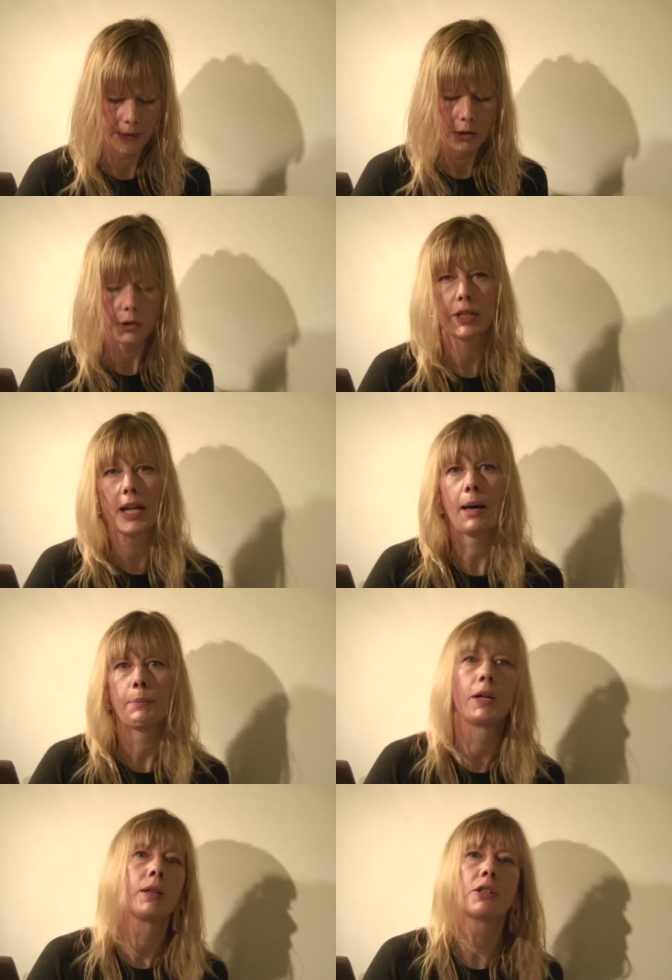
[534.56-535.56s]
To
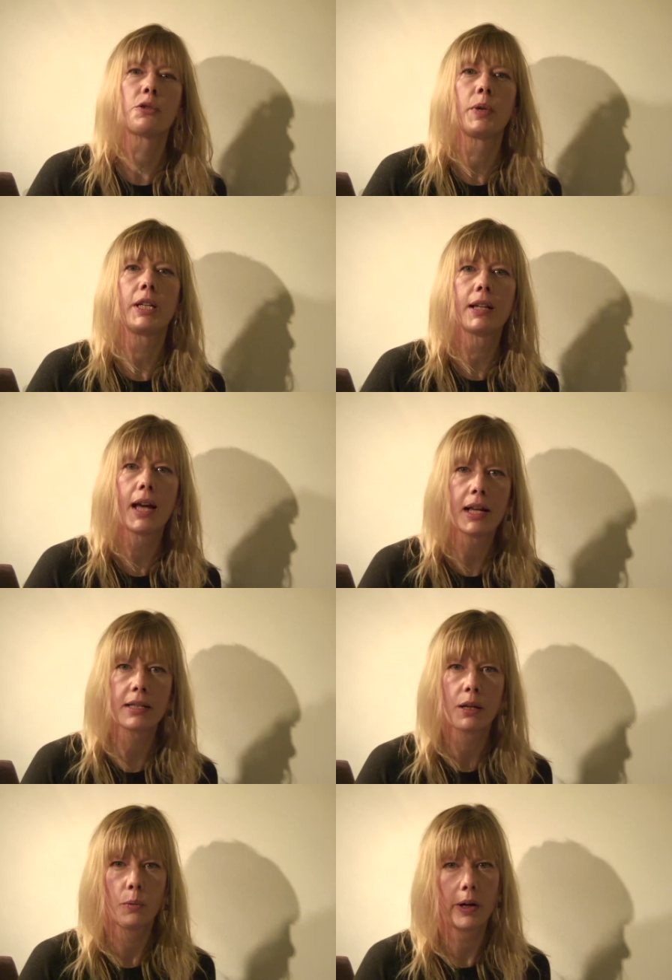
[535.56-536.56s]
tap the sweet
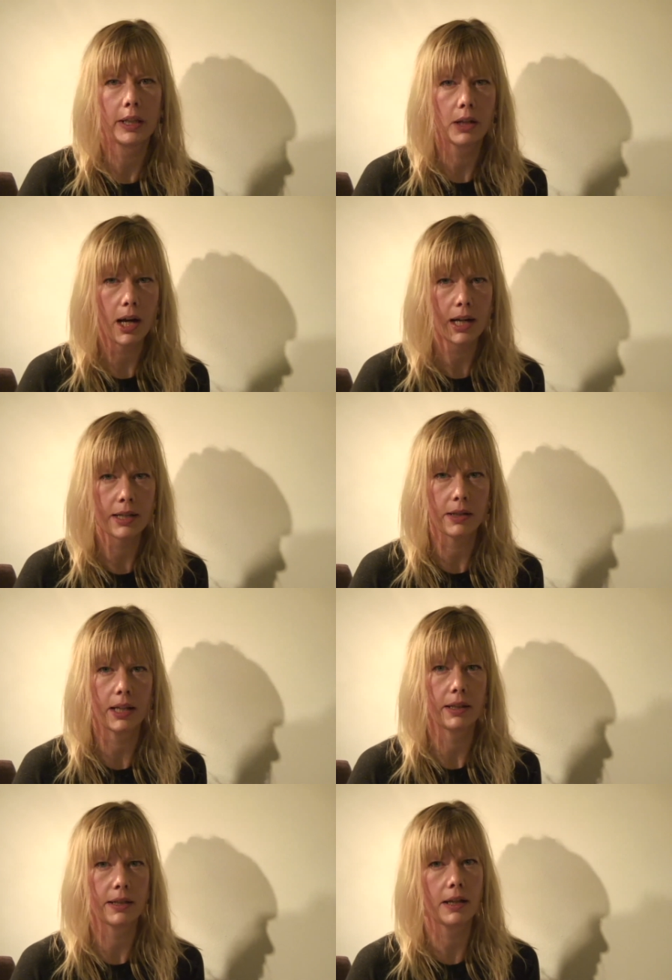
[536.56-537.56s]
gas where it lies
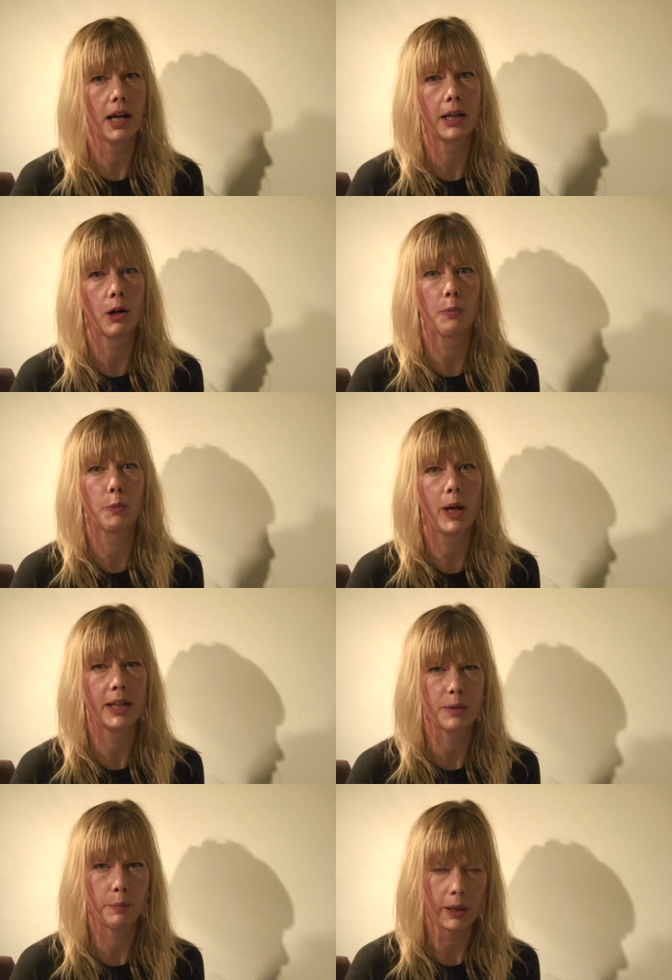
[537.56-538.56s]
like the side our bread
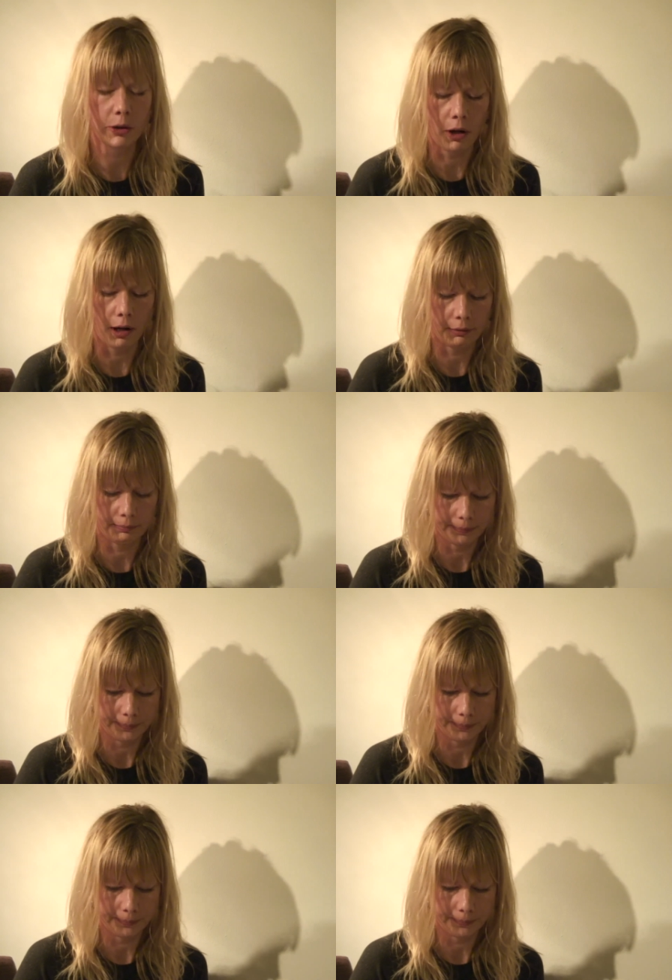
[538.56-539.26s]
is buttered on.